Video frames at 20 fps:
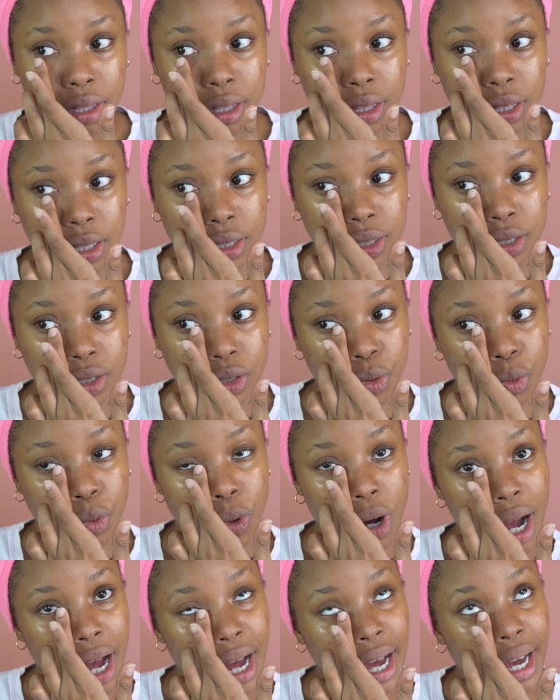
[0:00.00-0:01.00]
This is
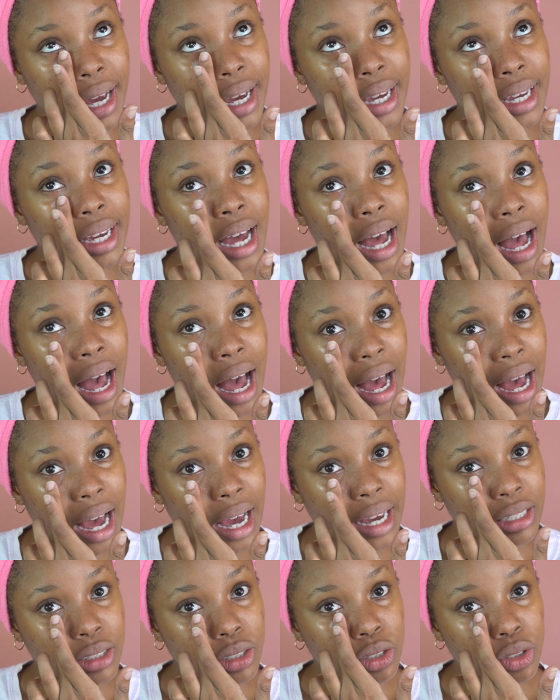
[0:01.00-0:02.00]
why
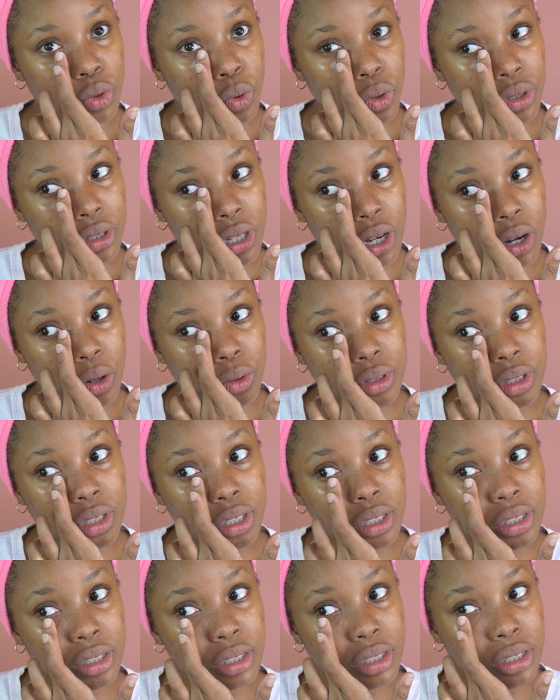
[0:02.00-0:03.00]
I sought out
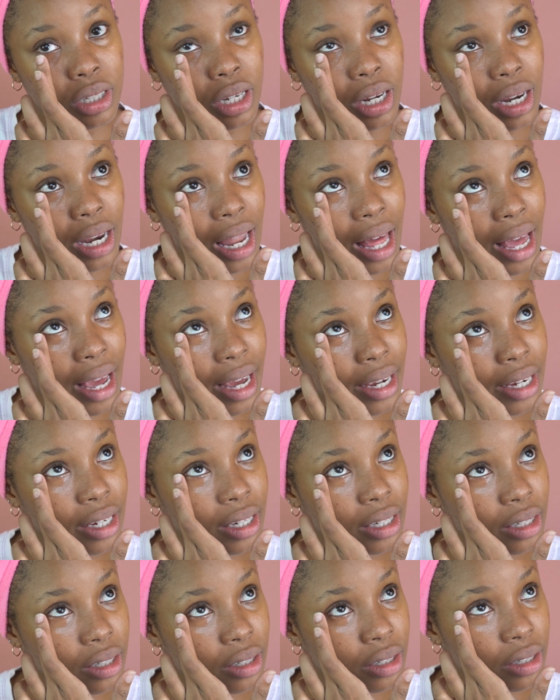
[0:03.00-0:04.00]
this
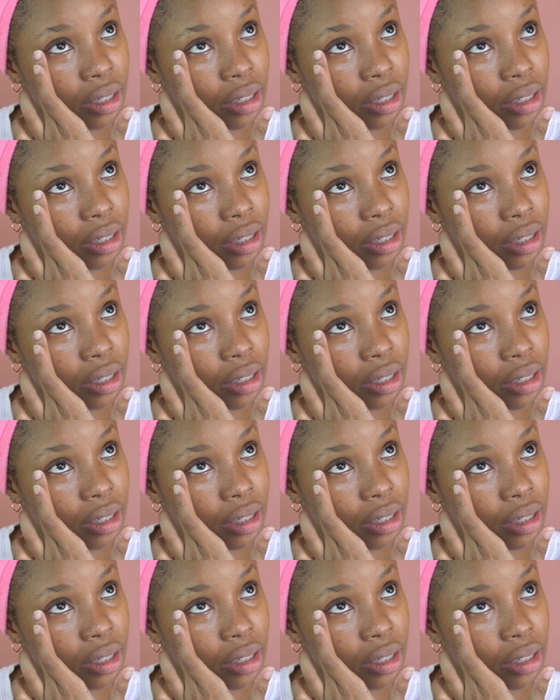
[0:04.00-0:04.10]
line